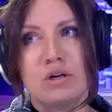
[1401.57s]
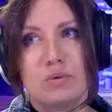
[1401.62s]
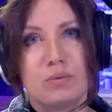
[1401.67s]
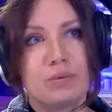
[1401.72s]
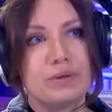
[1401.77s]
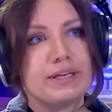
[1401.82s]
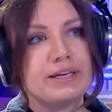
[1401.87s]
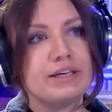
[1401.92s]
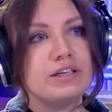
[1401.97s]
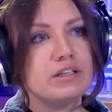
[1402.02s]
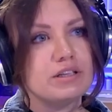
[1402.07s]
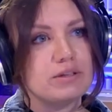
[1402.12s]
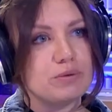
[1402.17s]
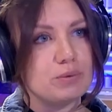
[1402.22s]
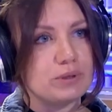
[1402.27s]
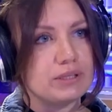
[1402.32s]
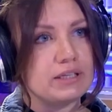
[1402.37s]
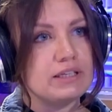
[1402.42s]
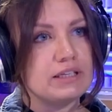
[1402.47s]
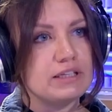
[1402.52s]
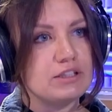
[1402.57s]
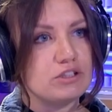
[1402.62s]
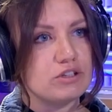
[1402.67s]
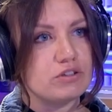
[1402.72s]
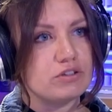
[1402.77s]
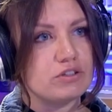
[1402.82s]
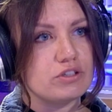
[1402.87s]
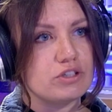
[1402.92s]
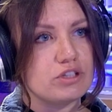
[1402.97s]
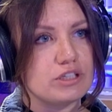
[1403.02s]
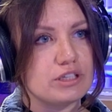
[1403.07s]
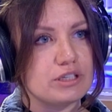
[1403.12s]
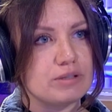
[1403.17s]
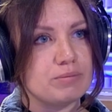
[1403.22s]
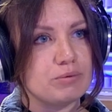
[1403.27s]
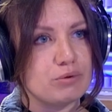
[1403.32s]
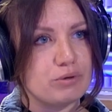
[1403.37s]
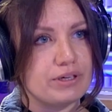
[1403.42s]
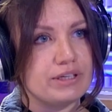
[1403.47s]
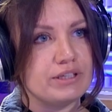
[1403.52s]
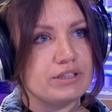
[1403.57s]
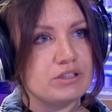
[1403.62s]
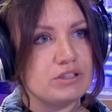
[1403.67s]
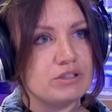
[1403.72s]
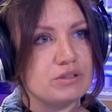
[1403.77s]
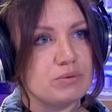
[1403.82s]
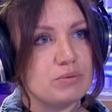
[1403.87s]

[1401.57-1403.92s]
with an internship, right?